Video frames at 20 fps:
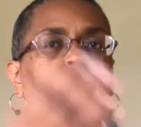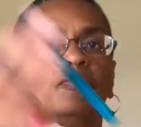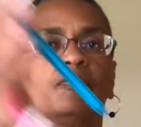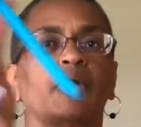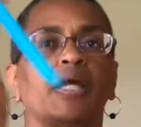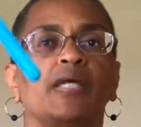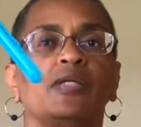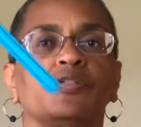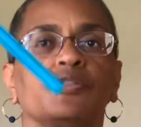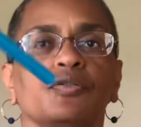
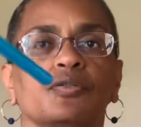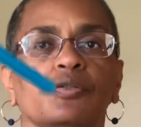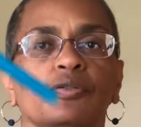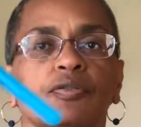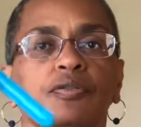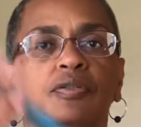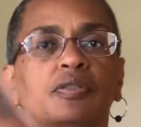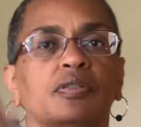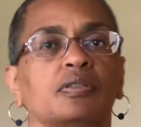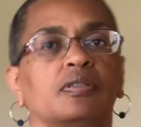
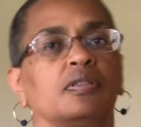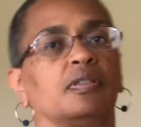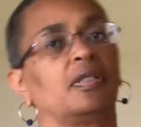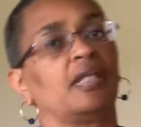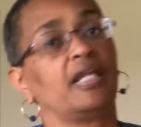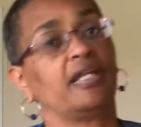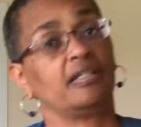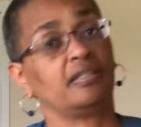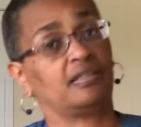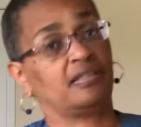razors.
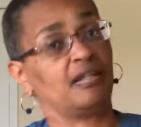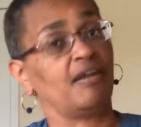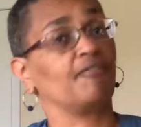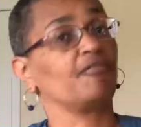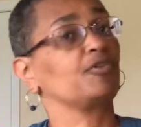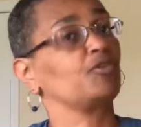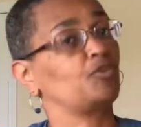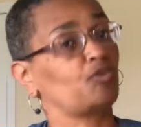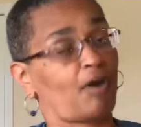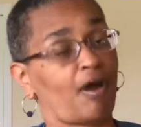Ladies
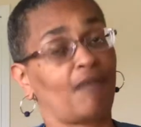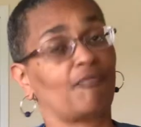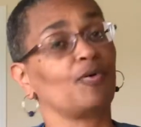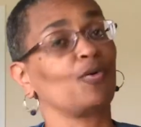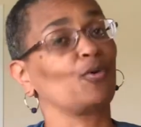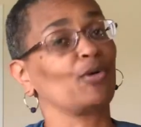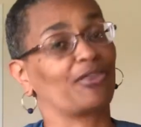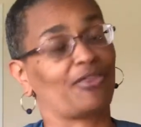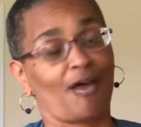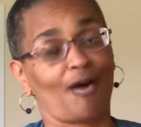never travel
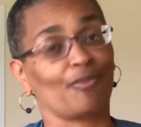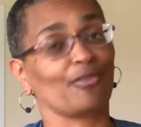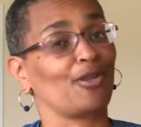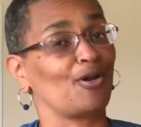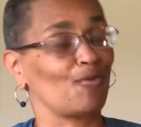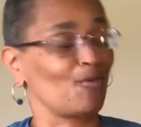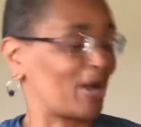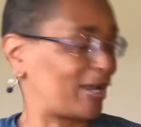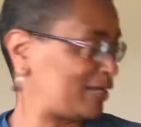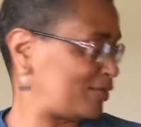without their
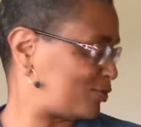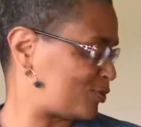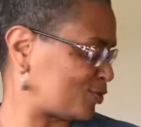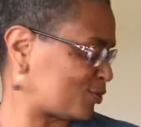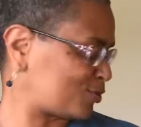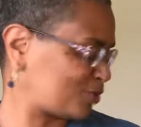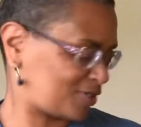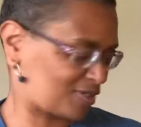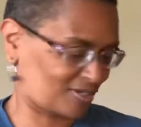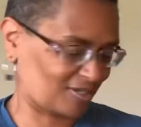
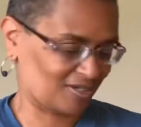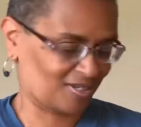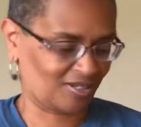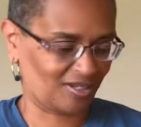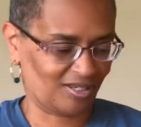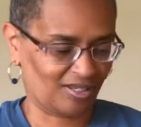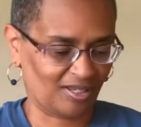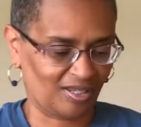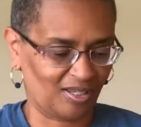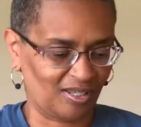razors.
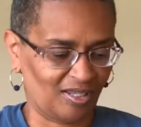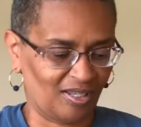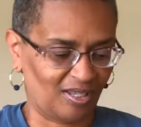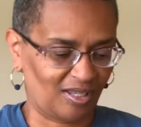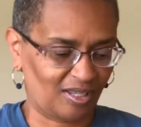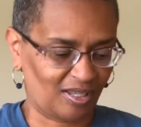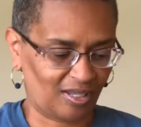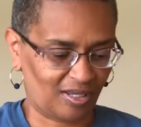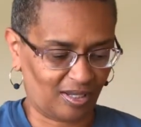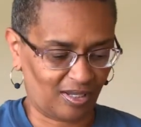
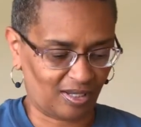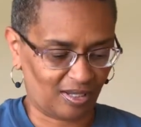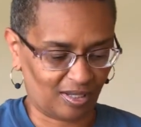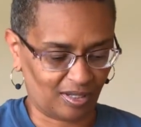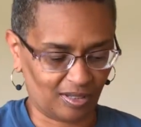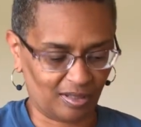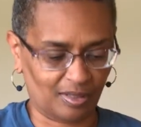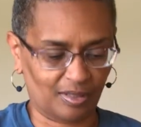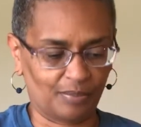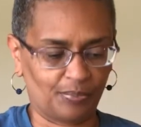
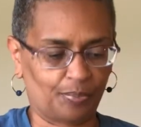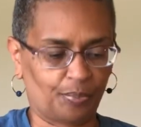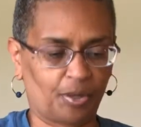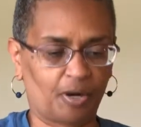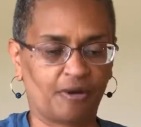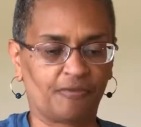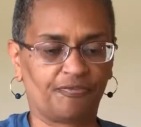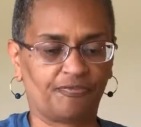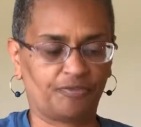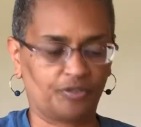And
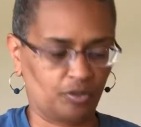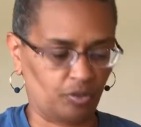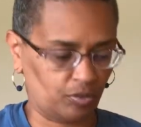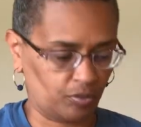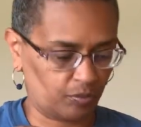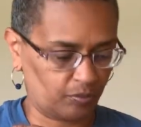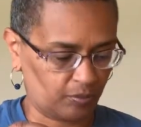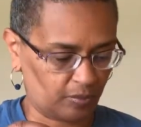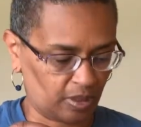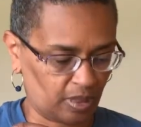
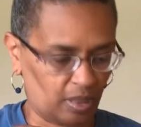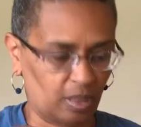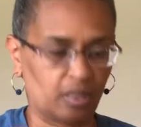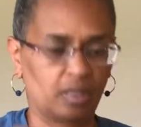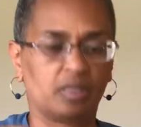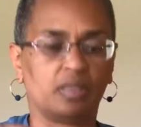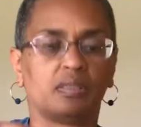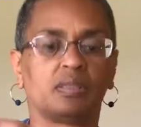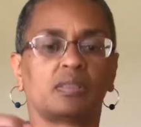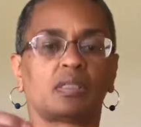perfume
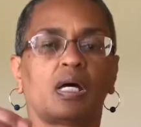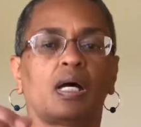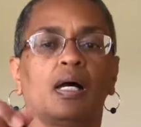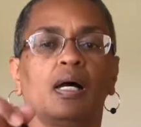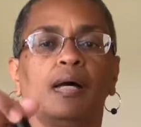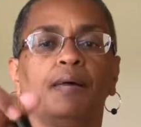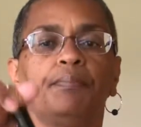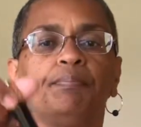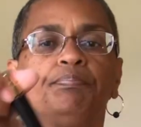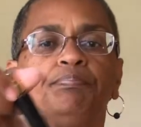is,
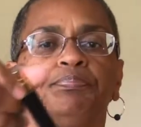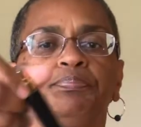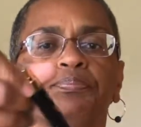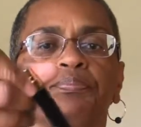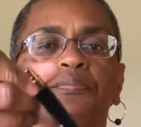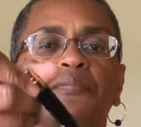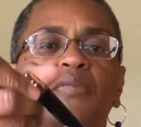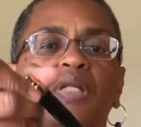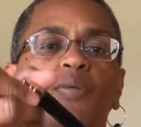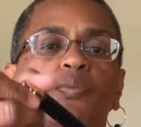
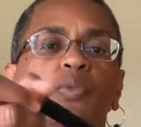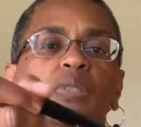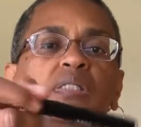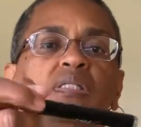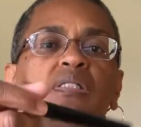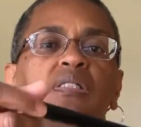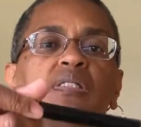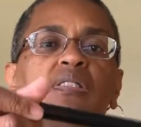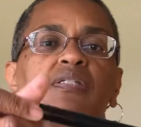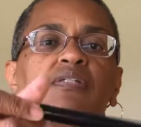what
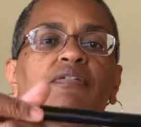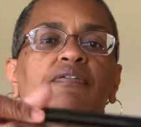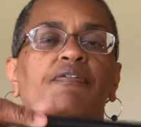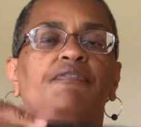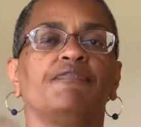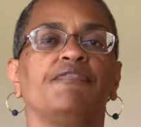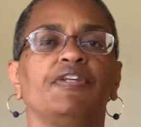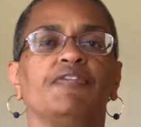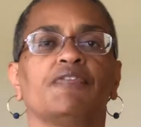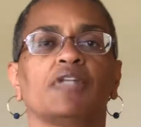is this?
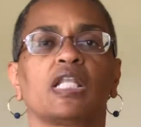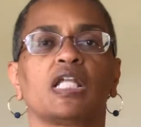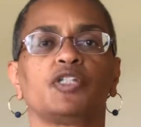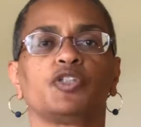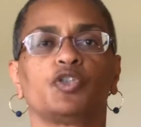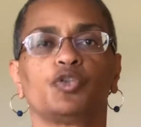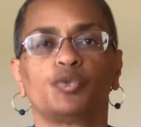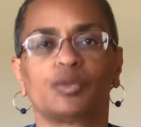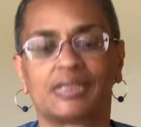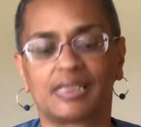Viva la
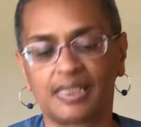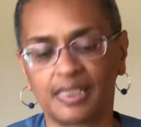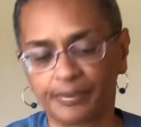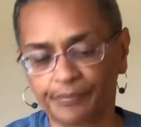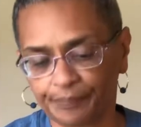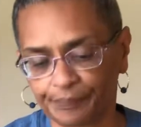Juicy?